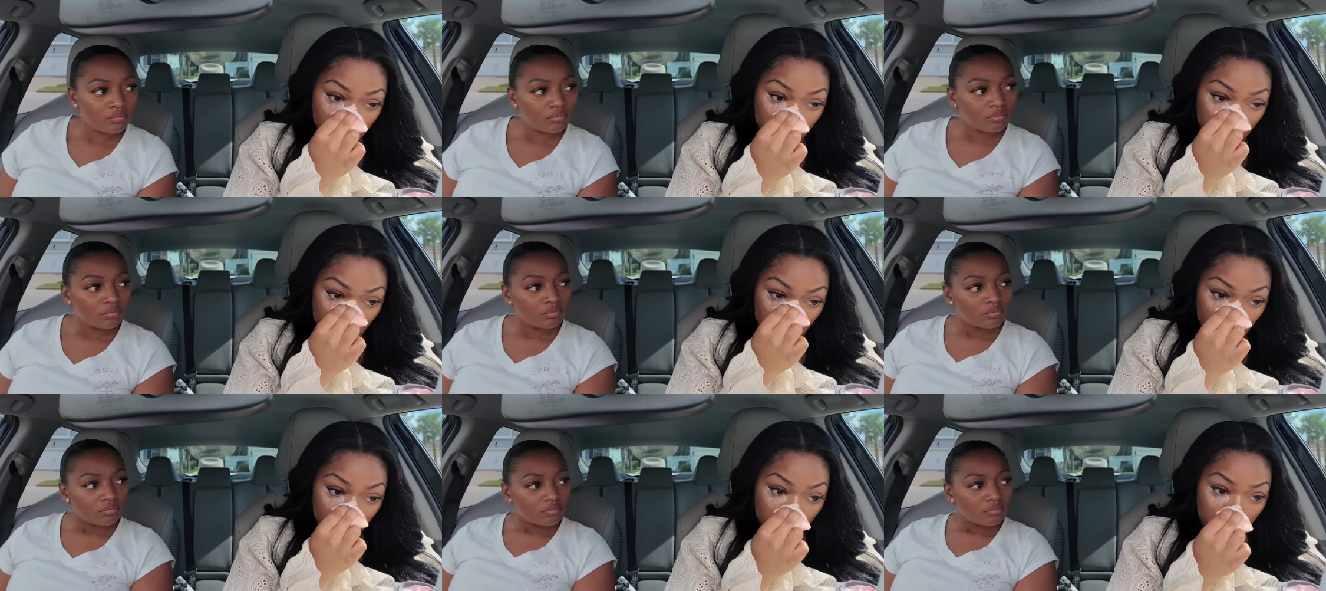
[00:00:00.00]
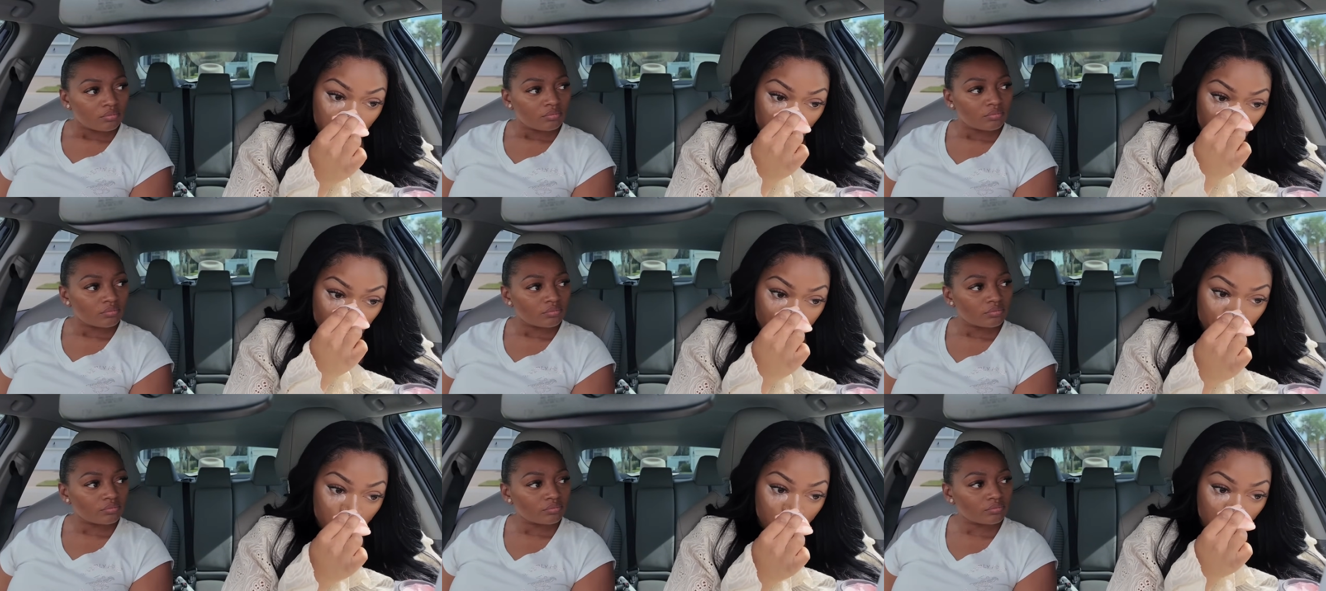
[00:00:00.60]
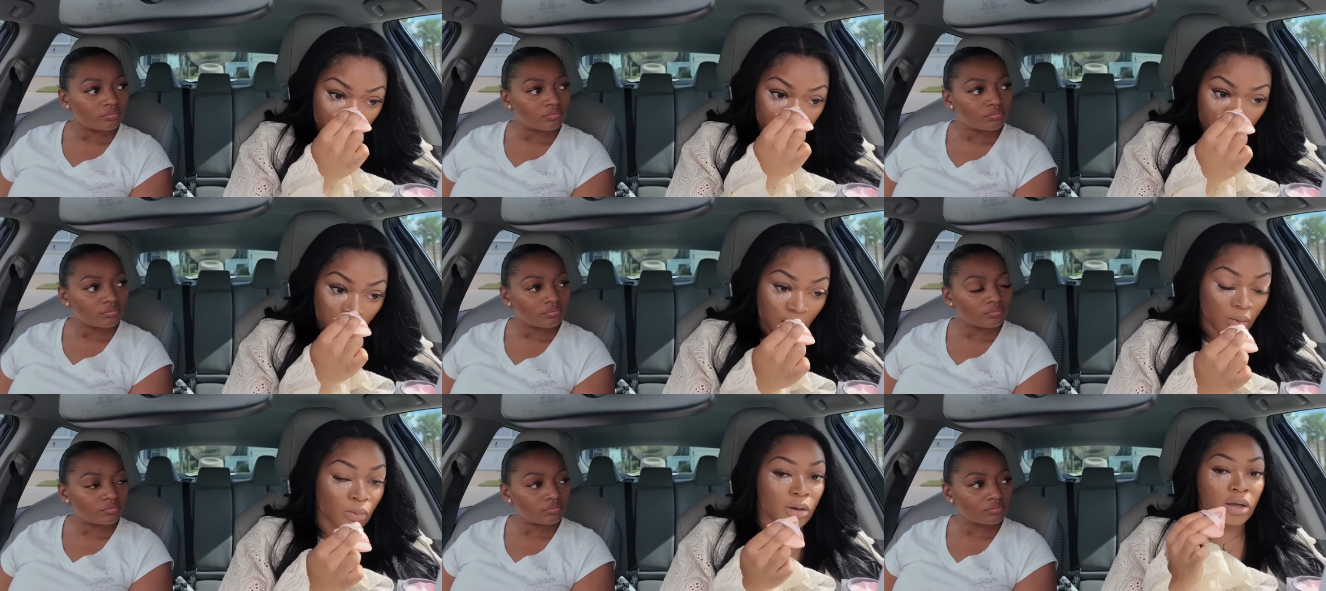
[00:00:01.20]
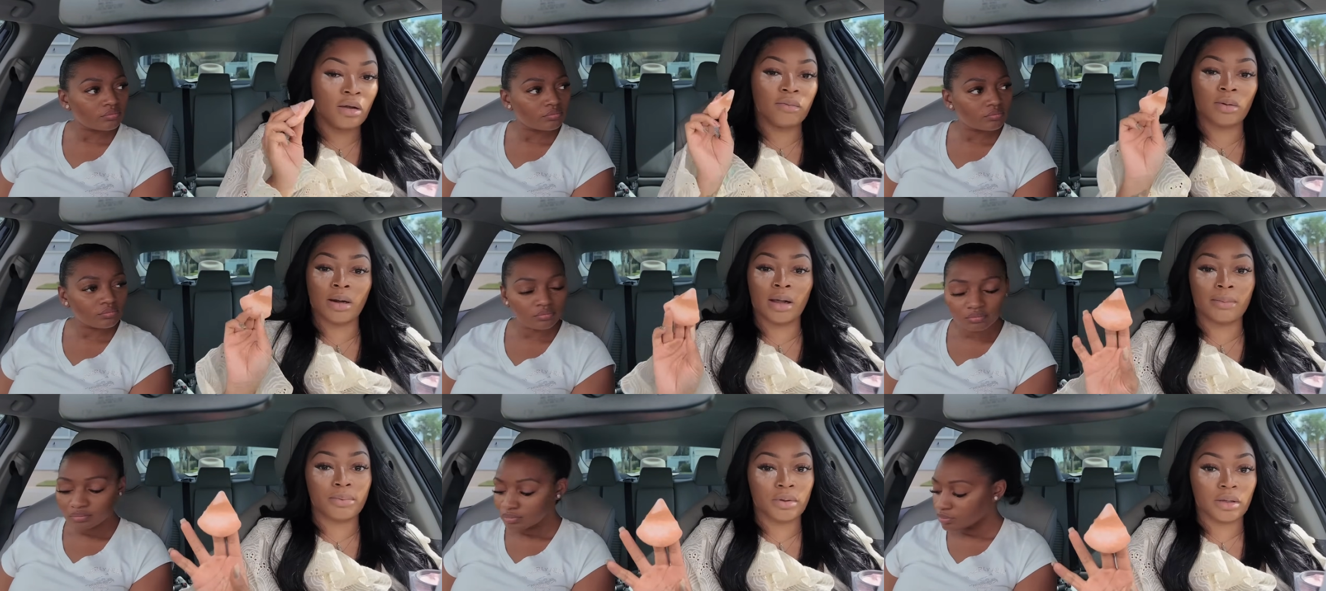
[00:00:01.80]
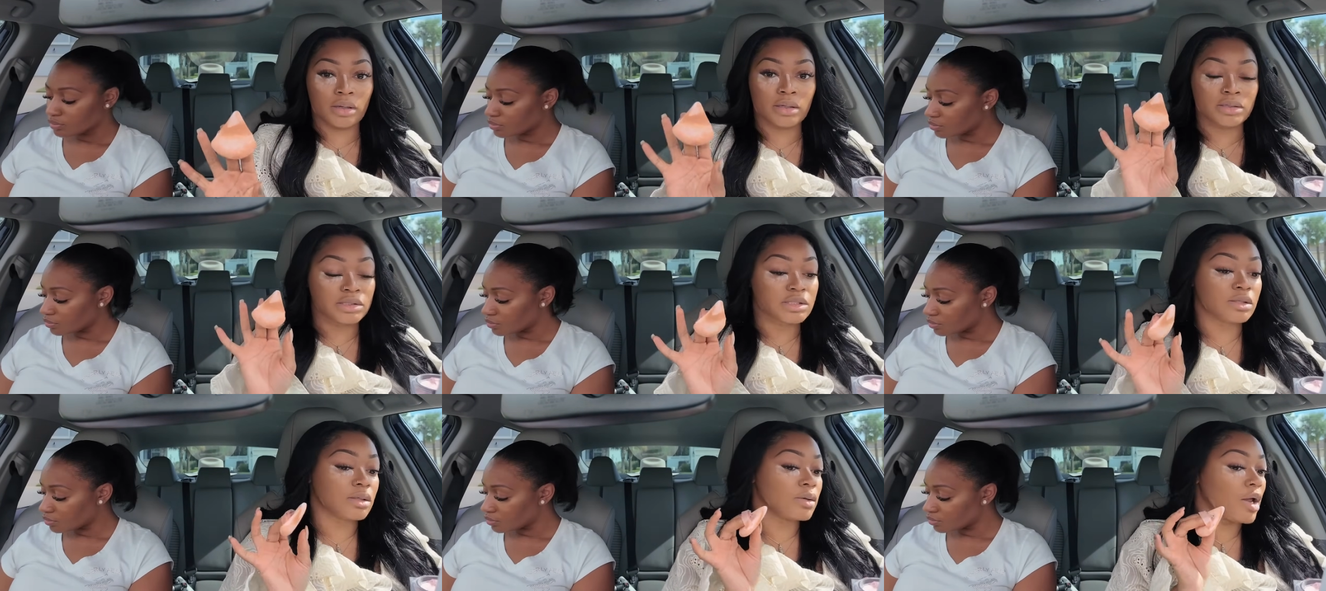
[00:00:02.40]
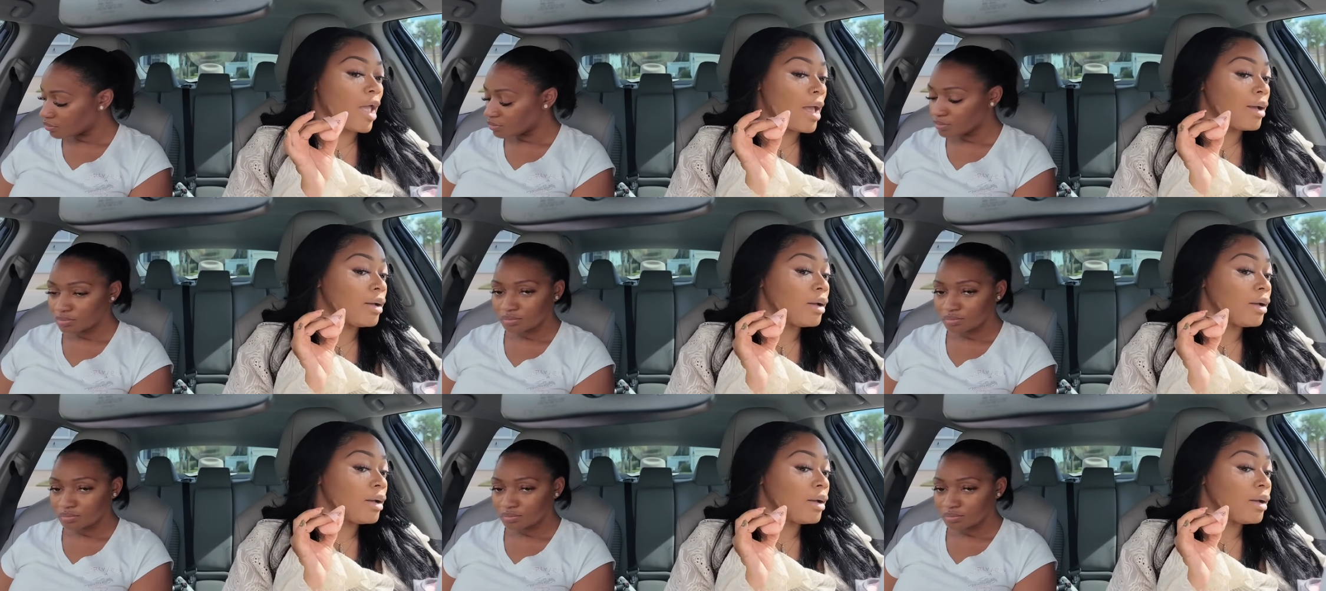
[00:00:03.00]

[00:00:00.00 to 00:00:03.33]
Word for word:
Speaker 1: anywhere. I put my bake wherever I put concealer at.